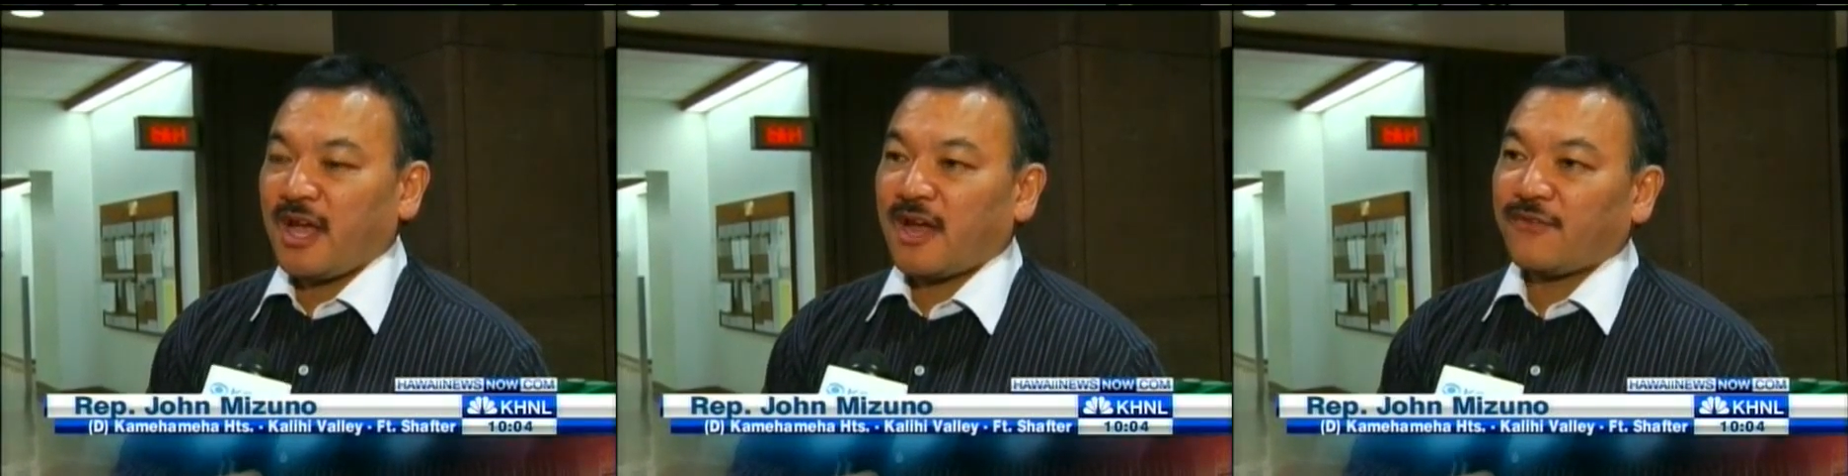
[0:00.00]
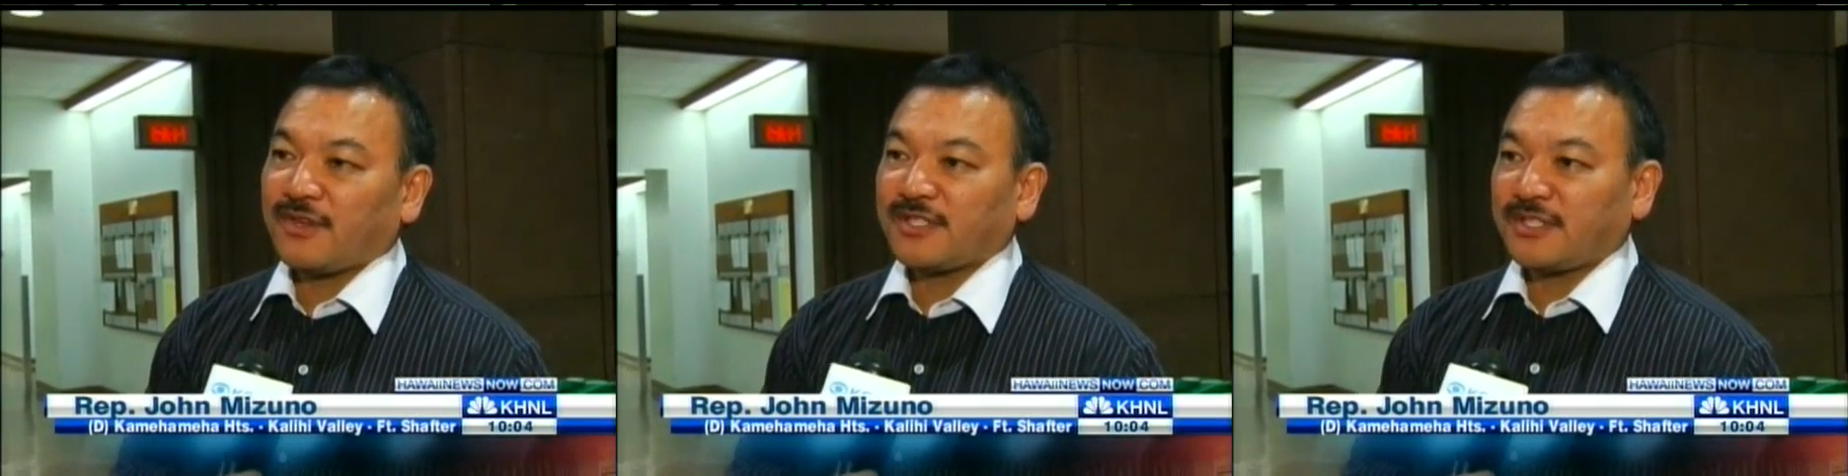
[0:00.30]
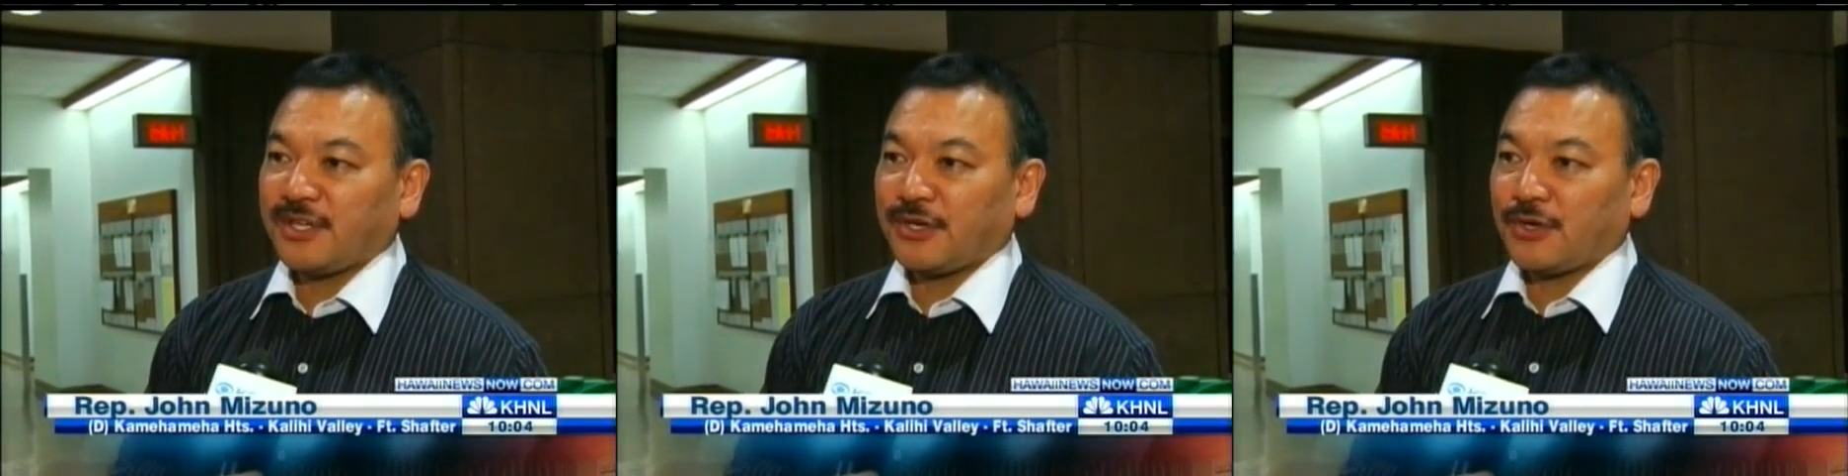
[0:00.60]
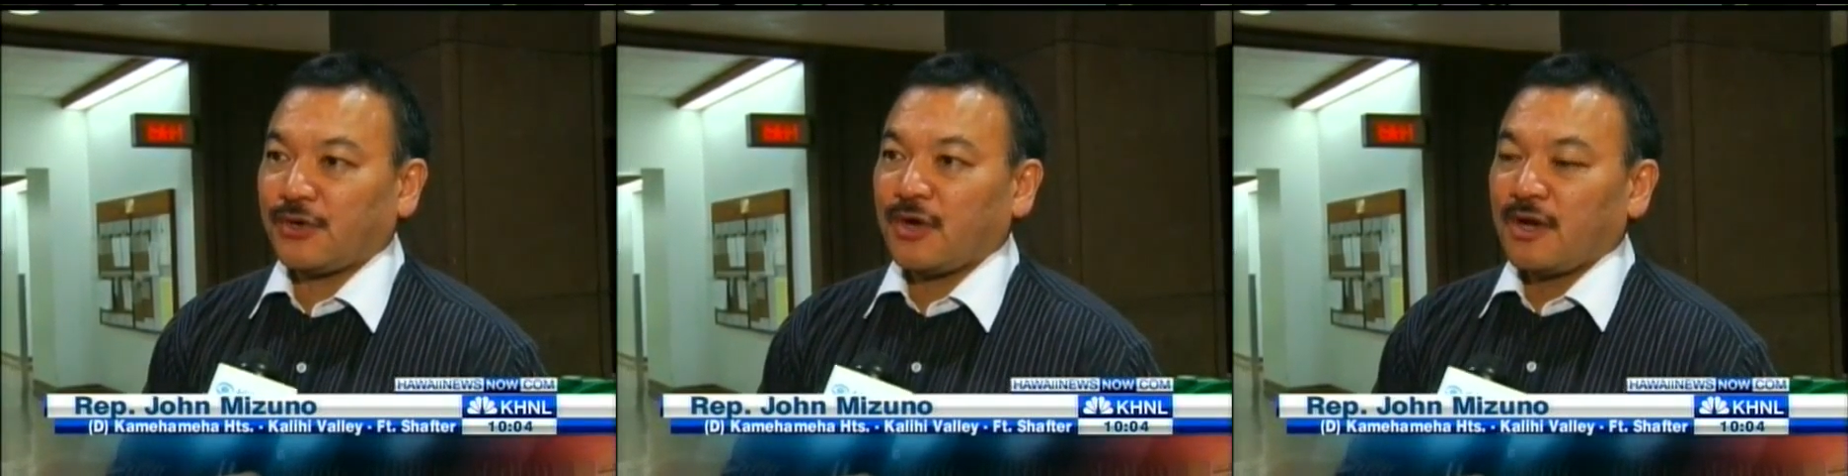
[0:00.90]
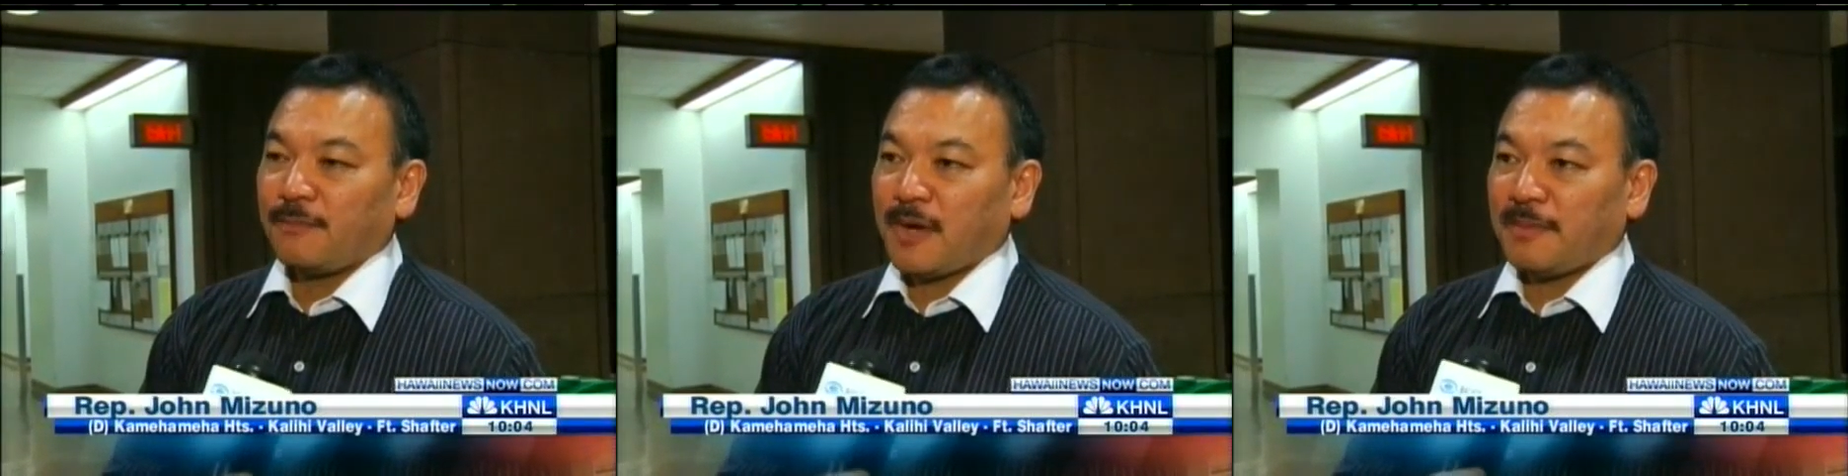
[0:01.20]
every single
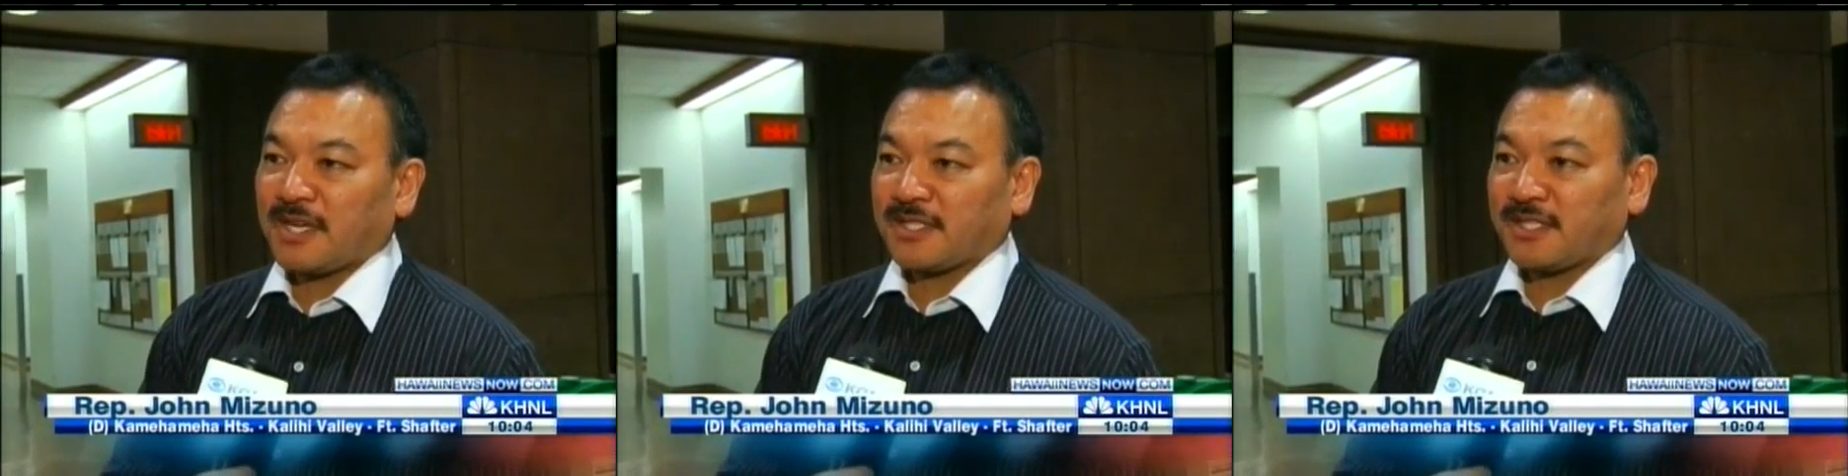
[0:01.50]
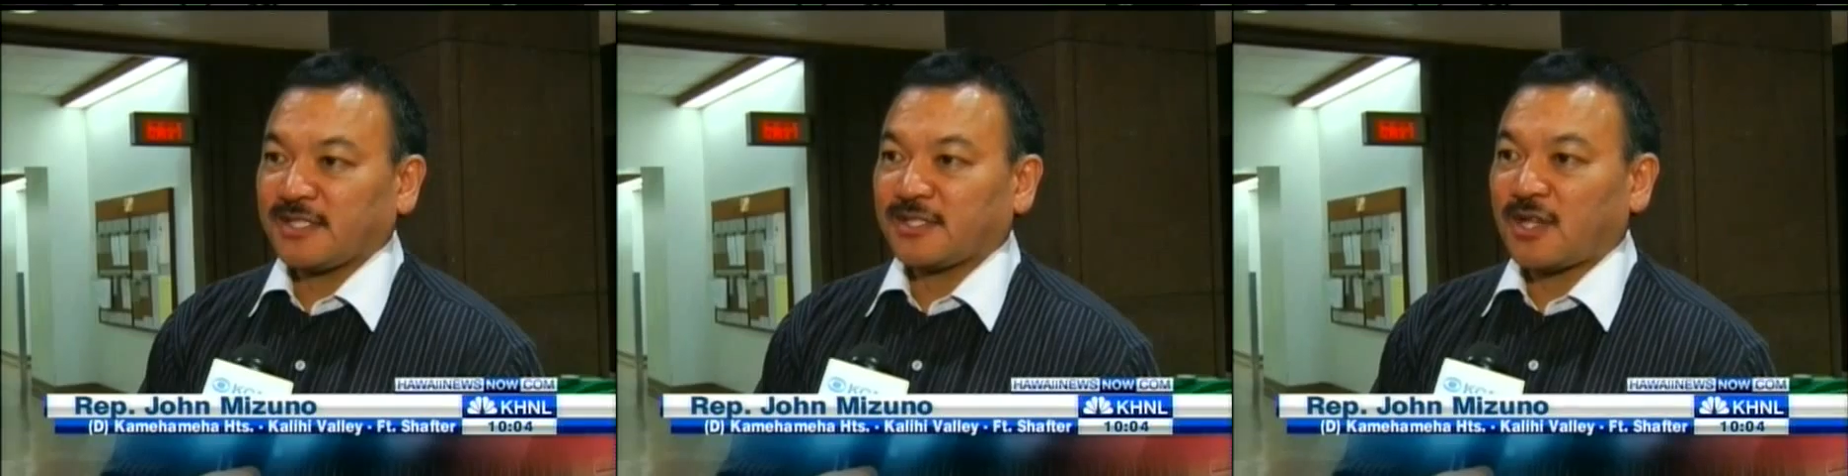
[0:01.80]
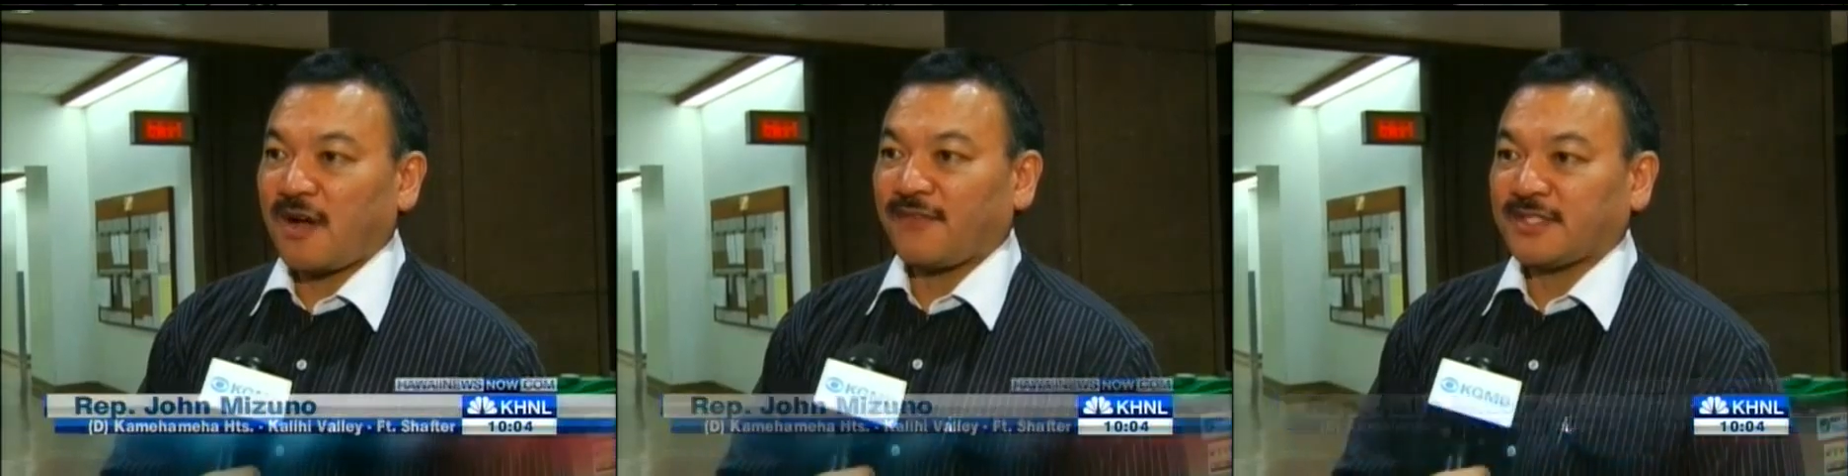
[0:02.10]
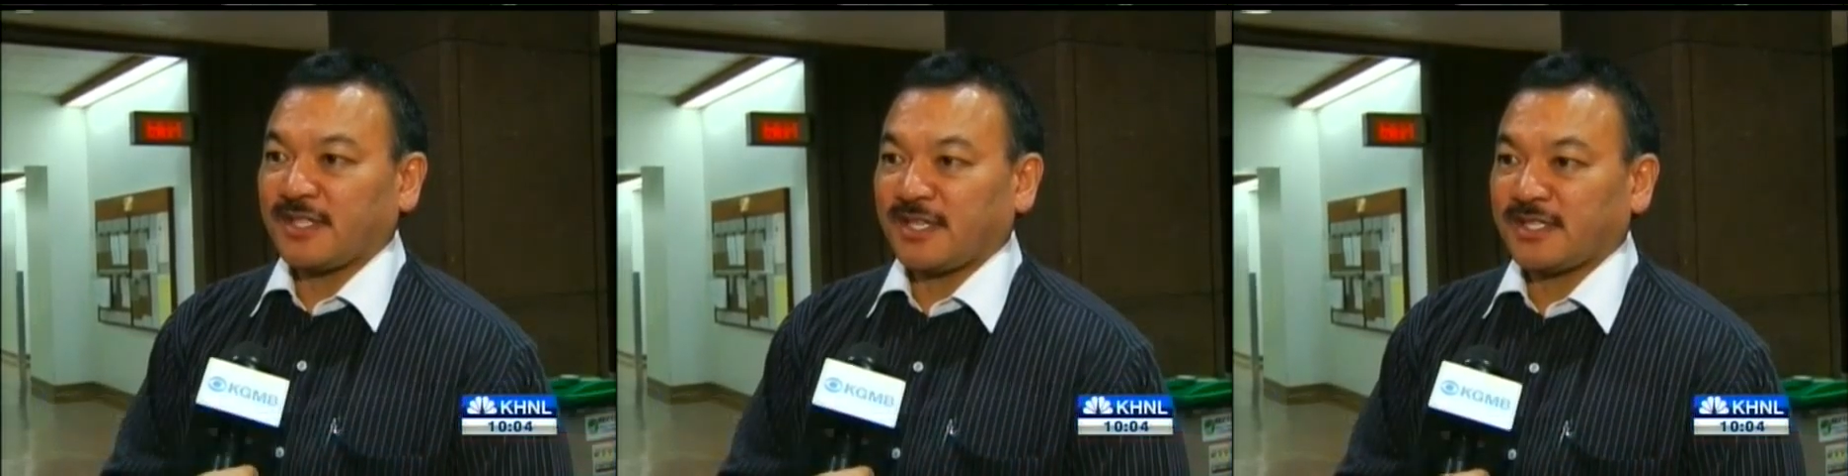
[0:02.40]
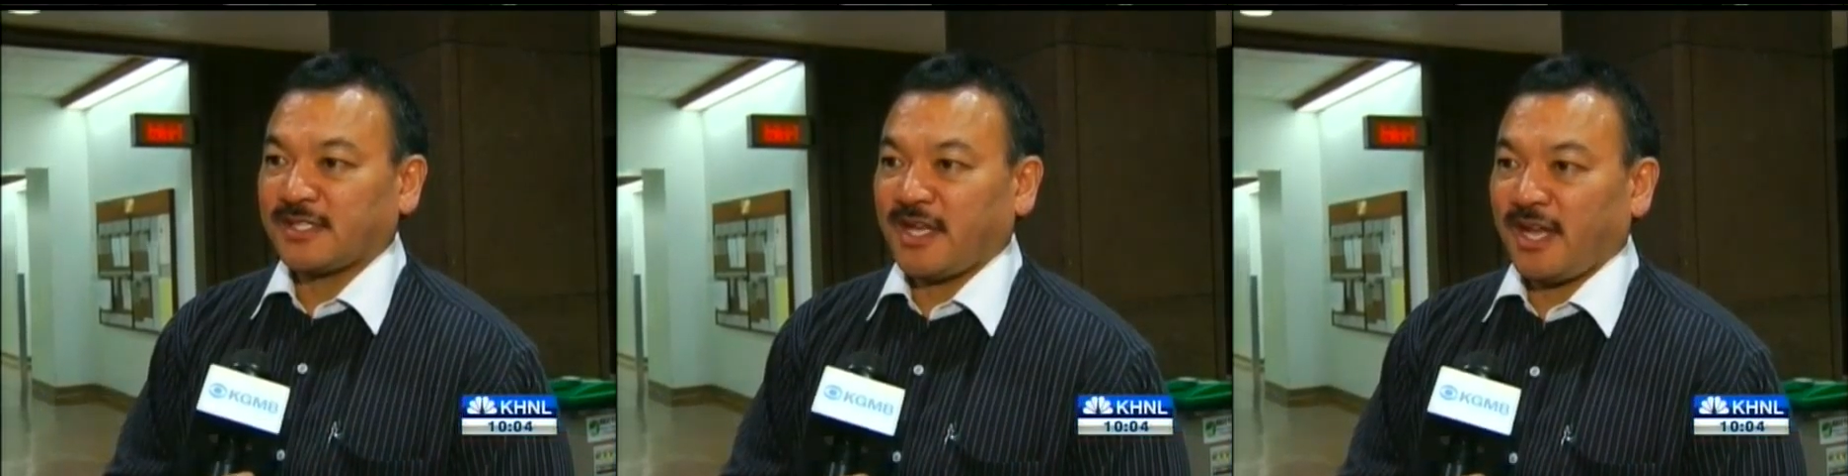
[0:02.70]
public assistance office in a
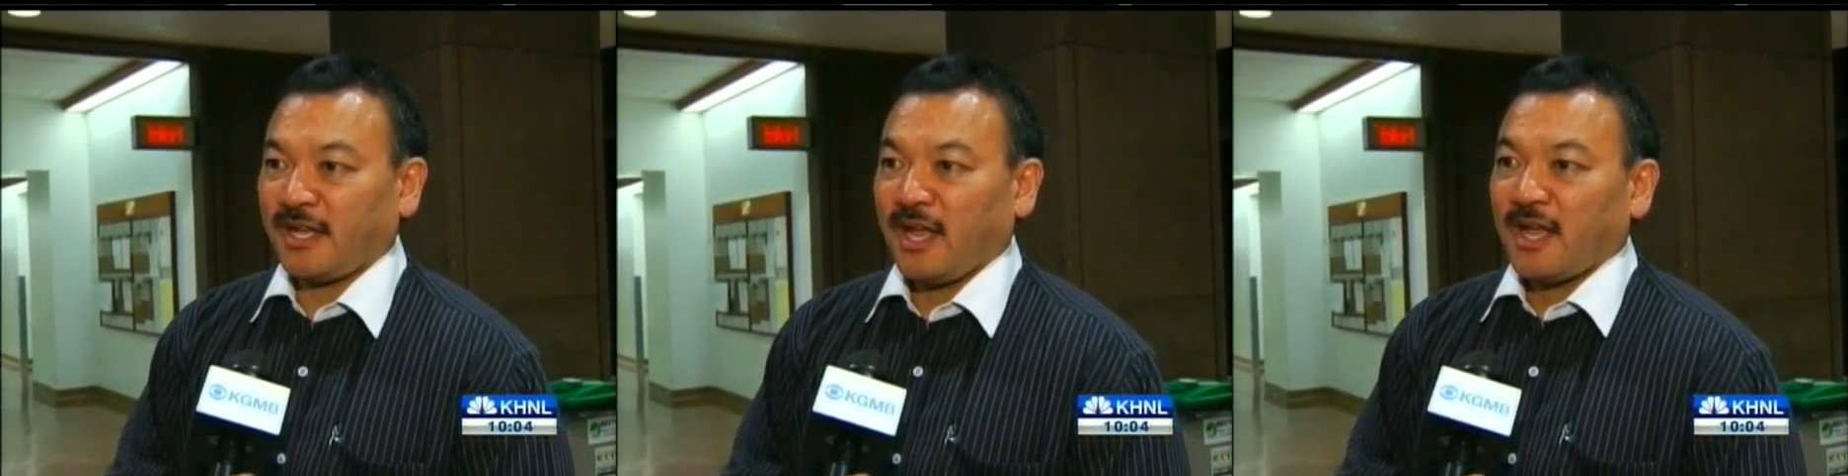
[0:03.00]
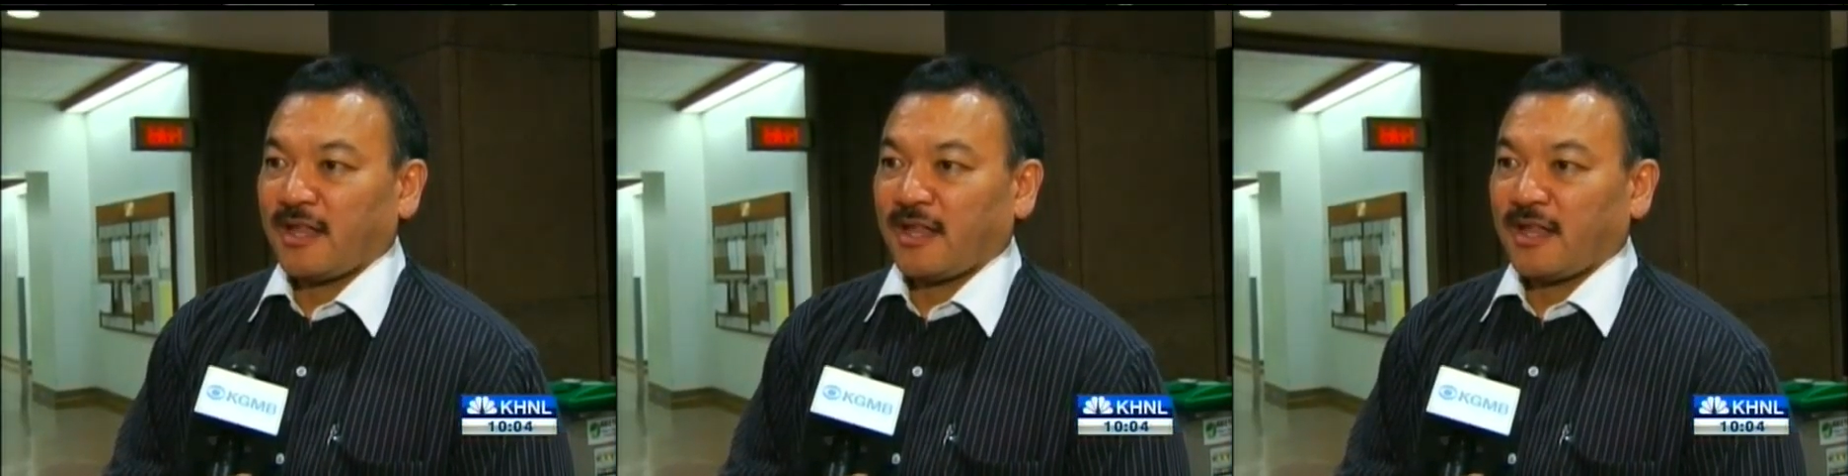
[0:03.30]
state.